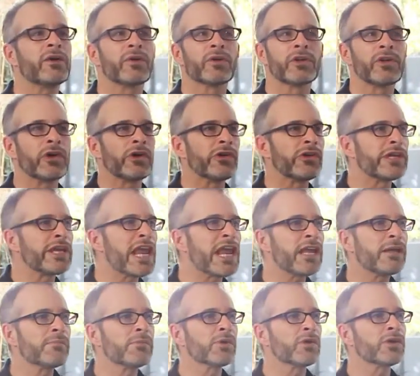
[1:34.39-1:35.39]
or your
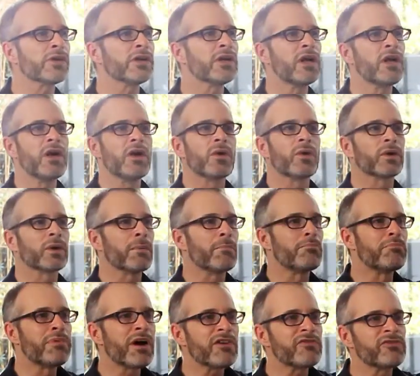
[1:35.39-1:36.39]
neighbor or a
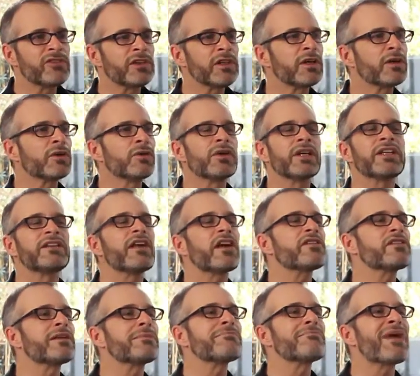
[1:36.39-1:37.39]
buffalo, it
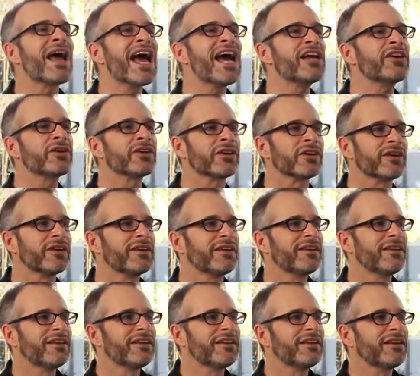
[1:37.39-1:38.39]
doesn't matter.
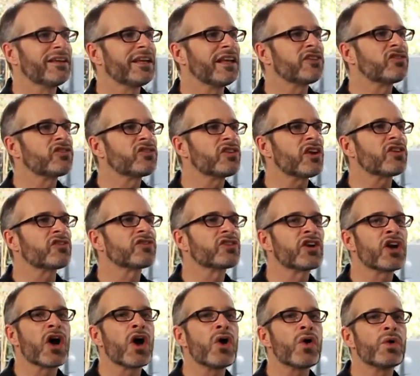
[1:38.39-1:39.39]
It's just
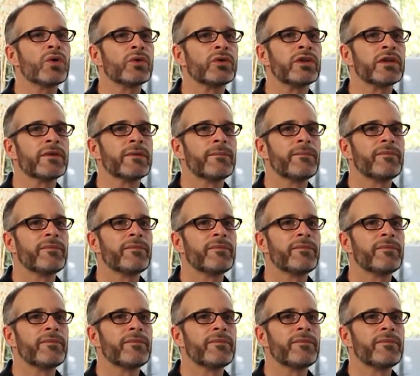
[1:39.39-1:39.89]
code.